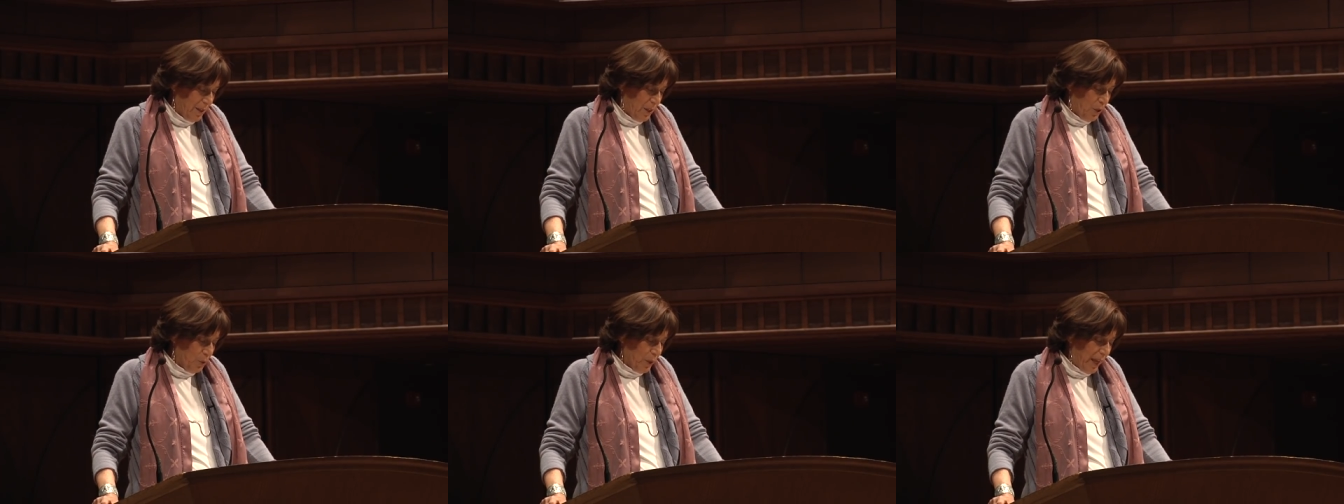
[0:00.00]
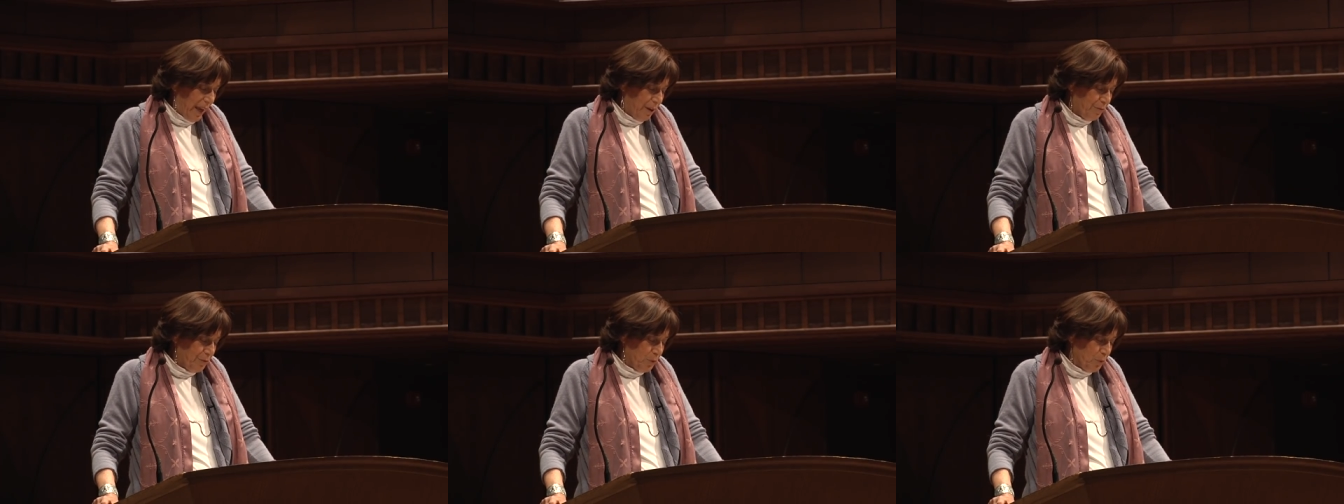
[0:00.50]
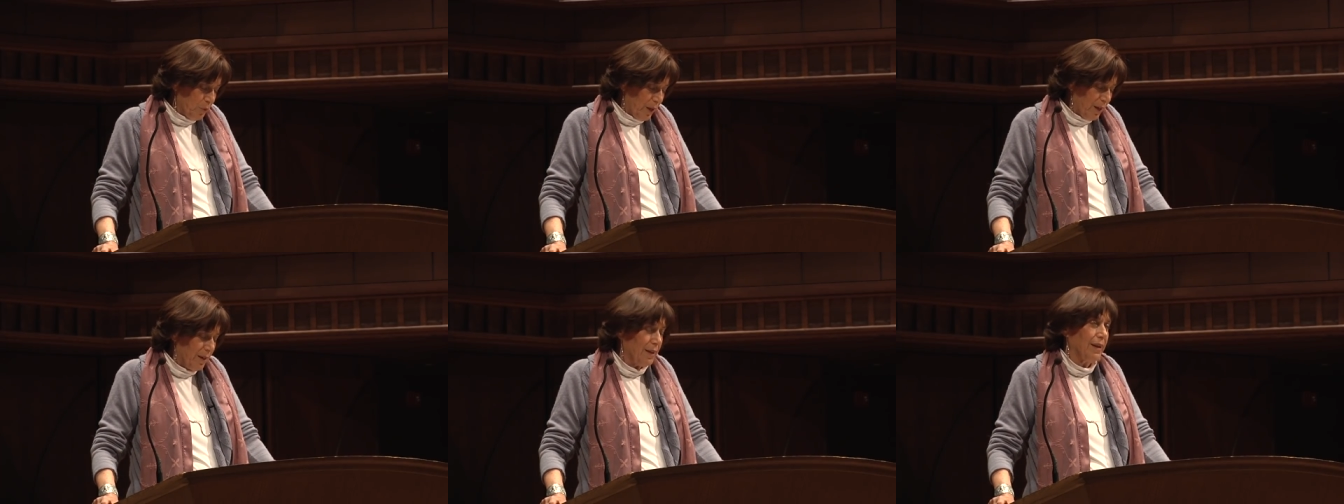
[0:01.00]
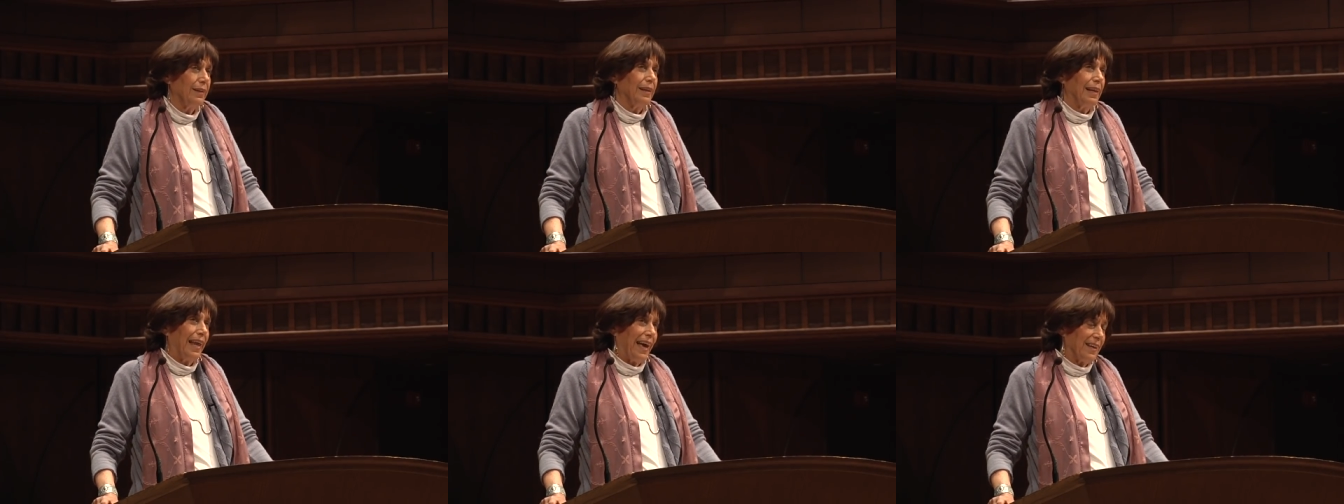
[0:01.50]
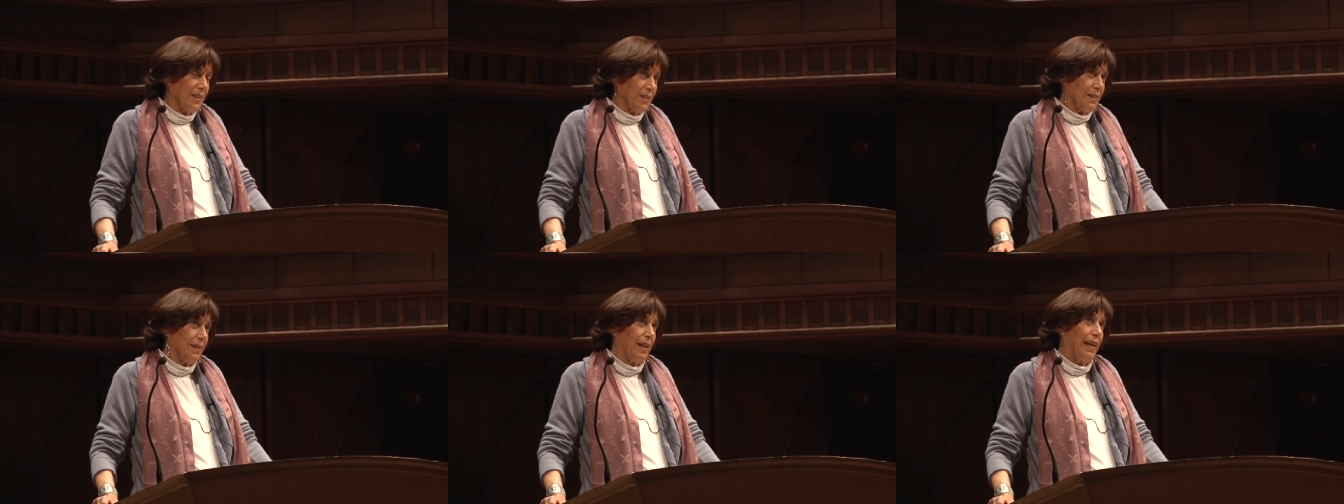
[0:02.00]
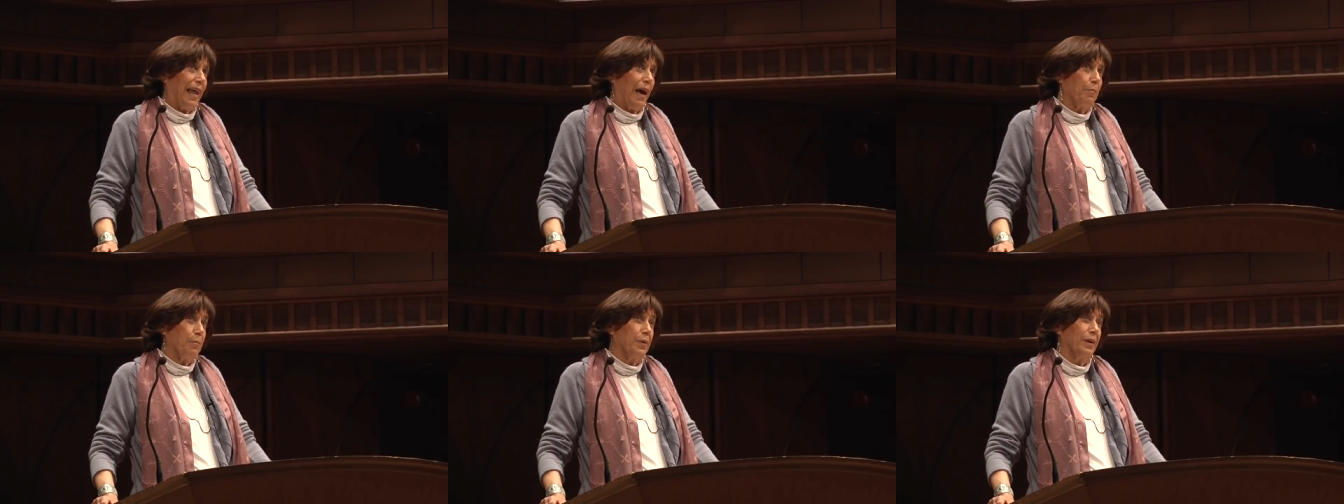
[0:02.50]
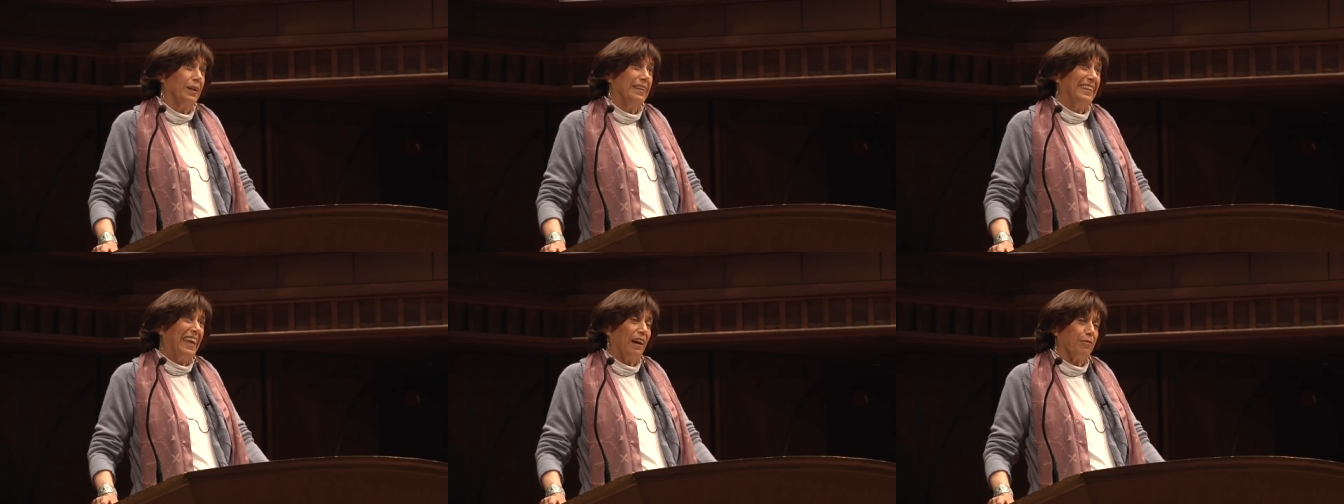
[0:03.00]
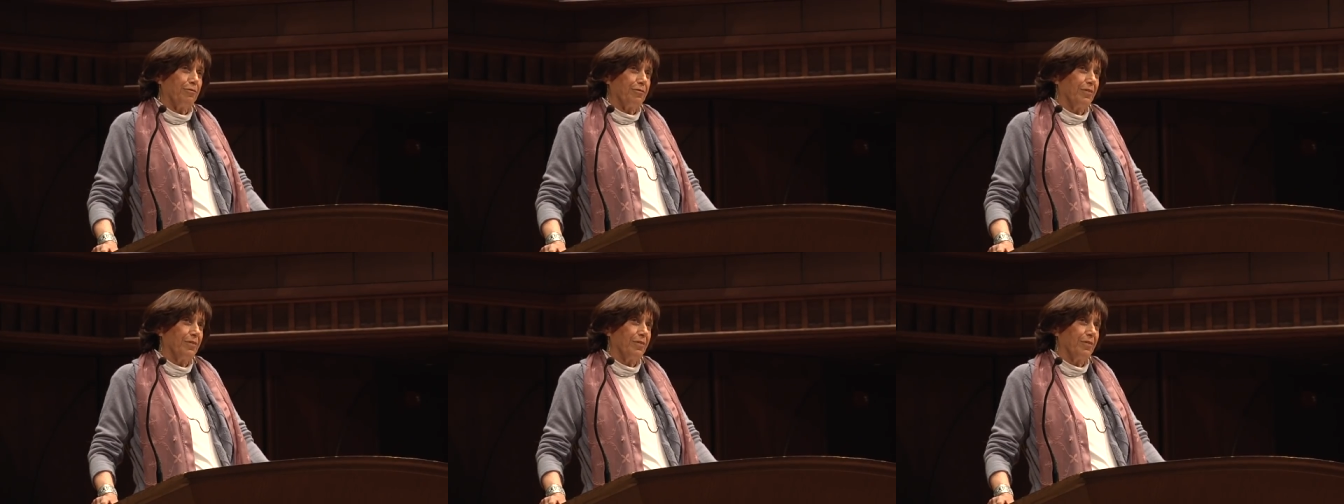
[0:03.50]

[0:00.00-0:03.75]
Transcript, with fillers: You will have to run the last lap deaf.